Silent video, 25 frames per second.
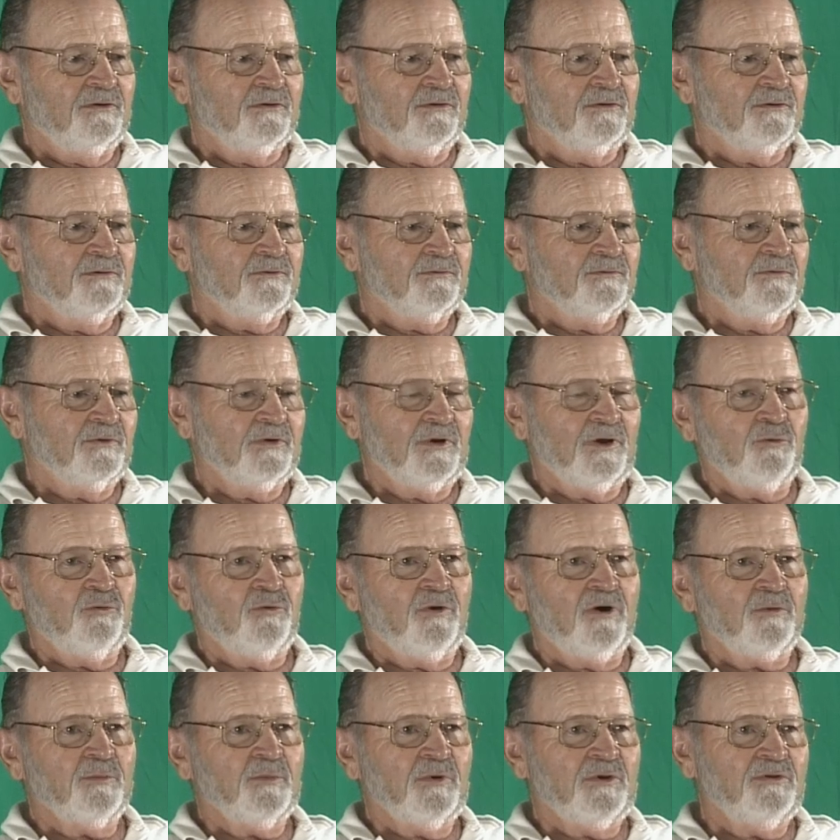uh, when I
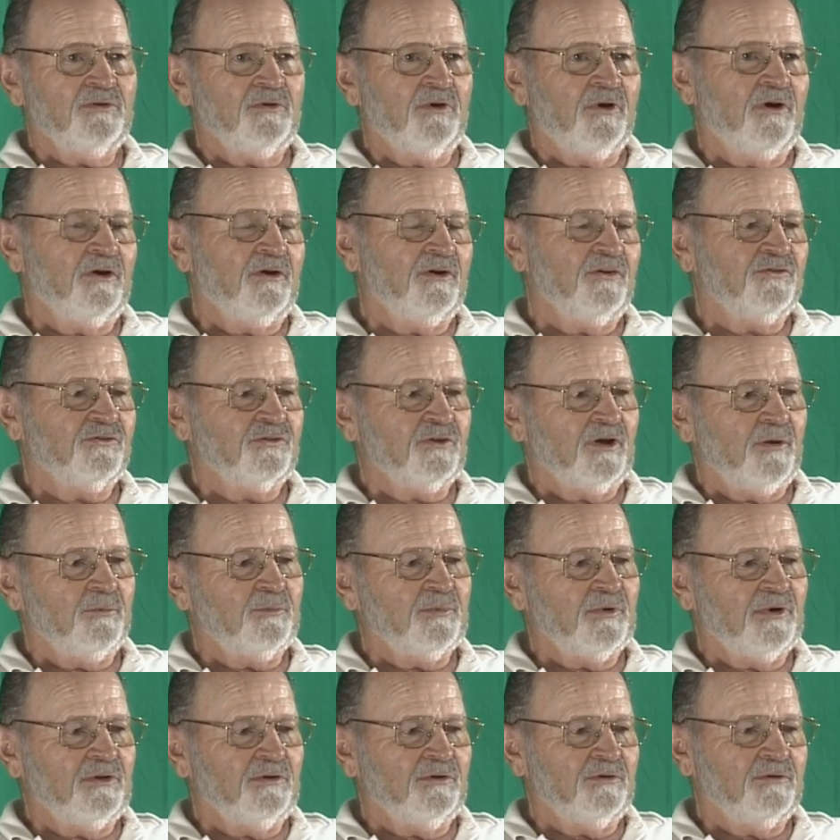walk my dog I stop
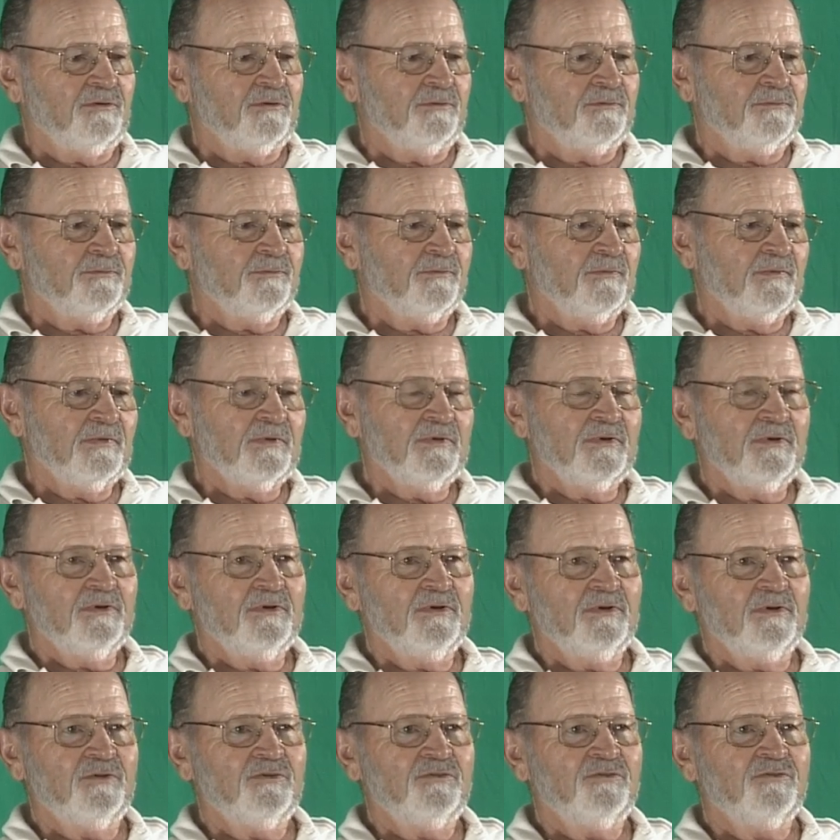by there
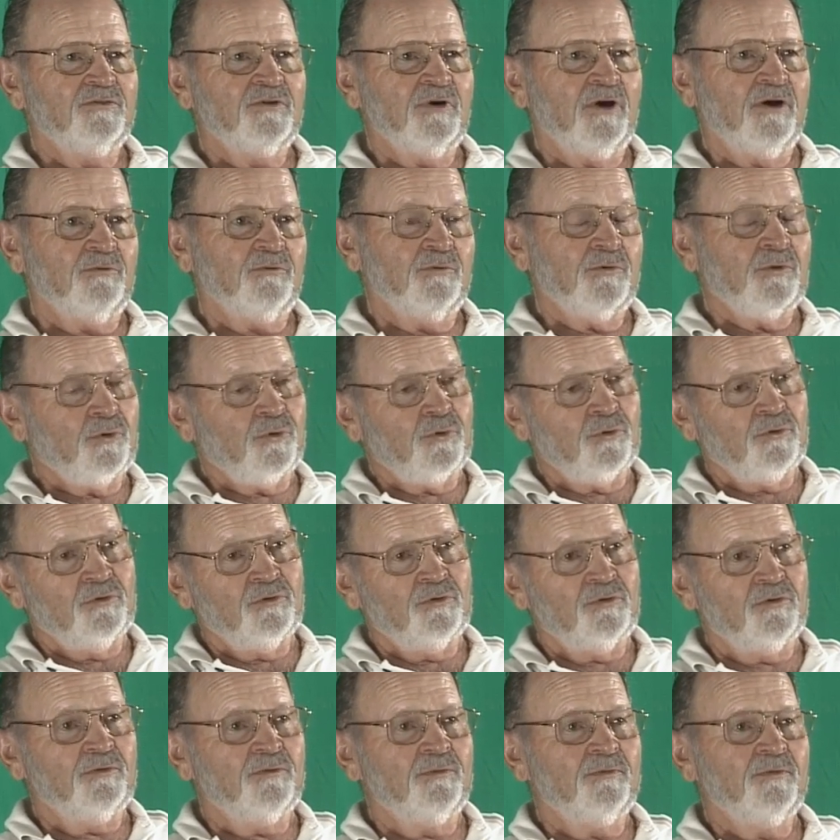and, and talk with her and
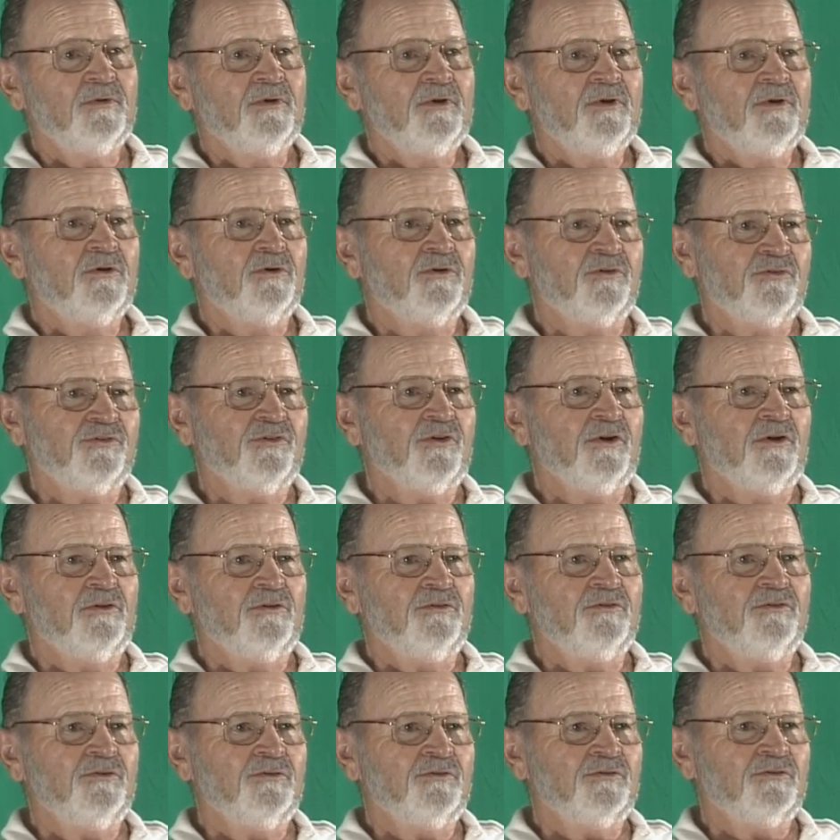her her
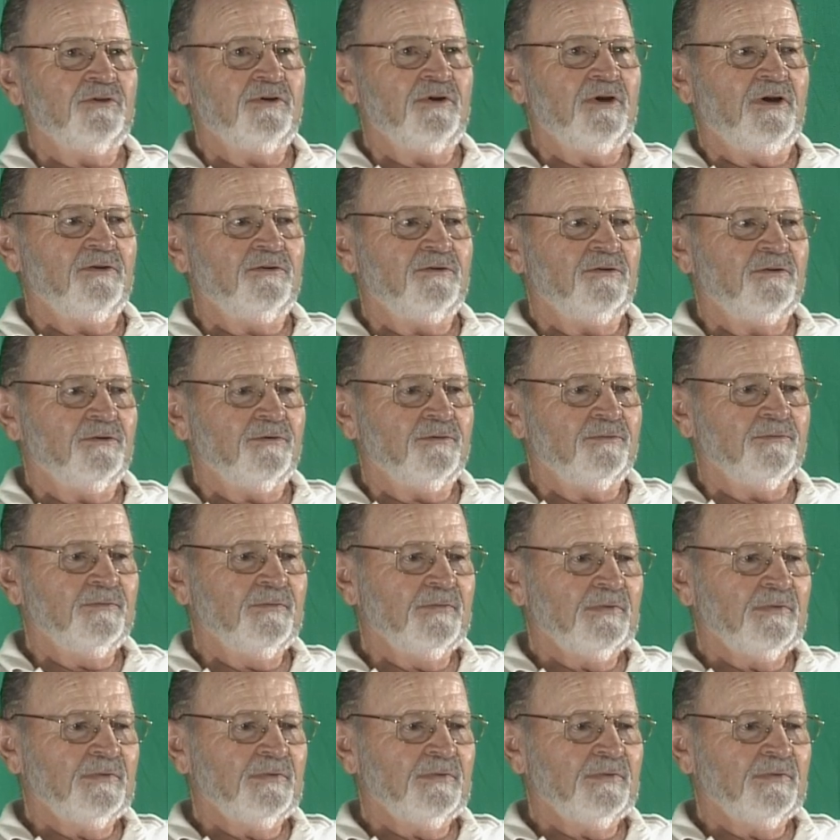son's usually out there.